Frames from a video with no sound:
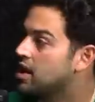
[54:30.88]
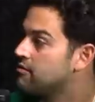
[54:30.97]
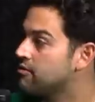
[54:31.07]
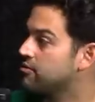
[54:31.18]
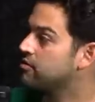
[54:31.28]

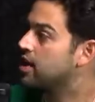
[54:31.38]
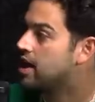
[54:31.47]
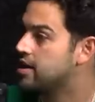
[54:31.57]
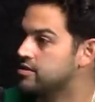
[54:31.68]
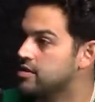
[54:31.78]
every few
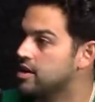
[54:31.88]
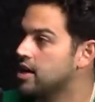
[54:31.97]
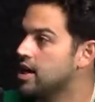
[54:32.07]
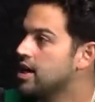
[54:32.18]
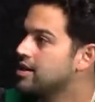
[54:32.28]
days.
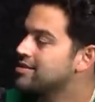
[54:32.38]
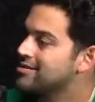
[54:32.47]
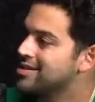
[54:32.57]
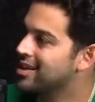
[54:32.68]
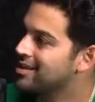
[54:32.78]
Because I
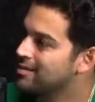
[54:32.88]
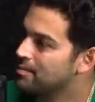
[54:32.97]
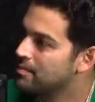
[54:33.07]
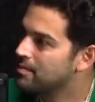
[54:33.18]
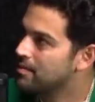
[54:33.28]
was like,
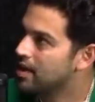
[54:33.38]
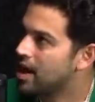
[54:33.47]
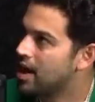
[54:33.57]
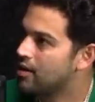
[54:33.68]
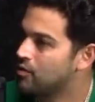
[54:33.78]

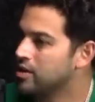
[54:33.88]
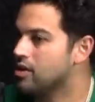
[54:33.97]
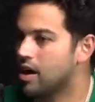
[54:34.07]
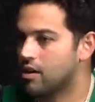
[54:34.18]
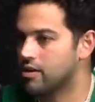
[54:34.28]
we know
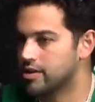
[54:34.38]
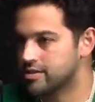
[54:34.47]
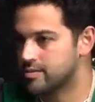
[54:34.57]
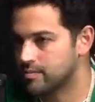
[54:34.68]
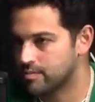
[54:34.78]
how hard it is
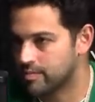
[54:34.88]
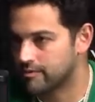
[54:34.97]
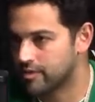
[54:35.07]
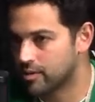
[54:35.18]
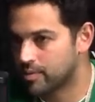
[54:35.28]
to put
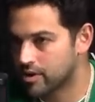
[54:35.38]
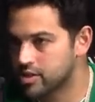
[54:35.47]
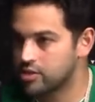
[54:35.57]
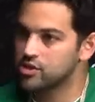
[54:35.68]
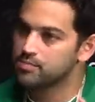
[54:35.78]
video parts out.
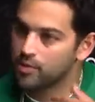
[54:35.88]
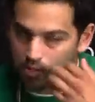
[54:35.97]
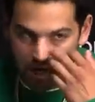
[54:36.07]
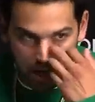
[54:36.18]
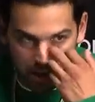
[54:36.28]
You just put
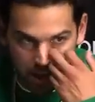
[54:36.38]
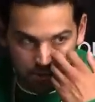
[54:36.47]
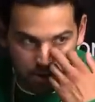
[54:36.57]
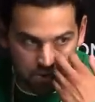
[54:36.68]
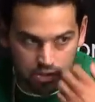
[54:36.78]
one out, like
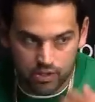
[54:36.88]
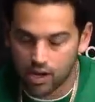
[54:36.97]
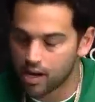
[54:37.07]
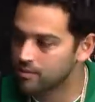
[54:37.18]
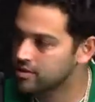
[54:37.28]
bro. You know
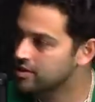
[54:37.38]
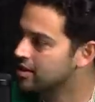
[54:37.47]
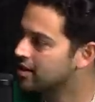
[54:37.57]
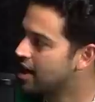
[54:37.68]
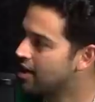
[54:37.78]
how much
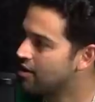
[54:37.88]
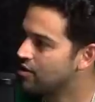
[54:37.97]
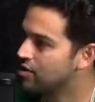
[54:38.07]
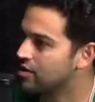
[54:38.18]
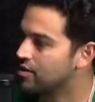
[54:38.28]

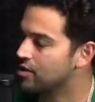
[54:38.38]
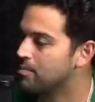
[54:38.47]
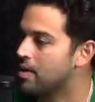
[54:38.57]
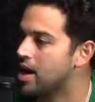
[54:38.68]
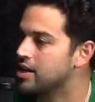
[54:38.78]
your
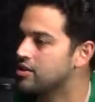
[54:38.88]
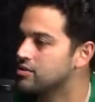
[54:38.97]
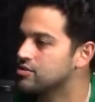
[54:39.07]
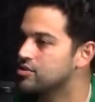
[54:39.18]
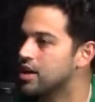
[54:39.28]
body
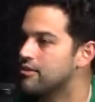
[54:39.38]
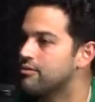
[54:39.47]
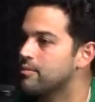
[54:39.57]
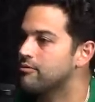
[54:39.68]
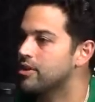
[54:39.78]
goes for trying to
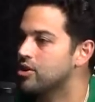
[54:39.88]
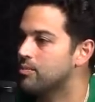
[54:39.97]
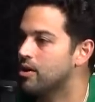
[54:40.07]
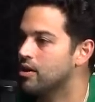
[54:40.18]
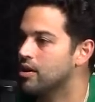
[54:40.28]
film a video
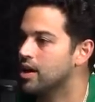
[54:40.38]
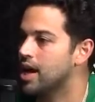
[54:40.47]
part,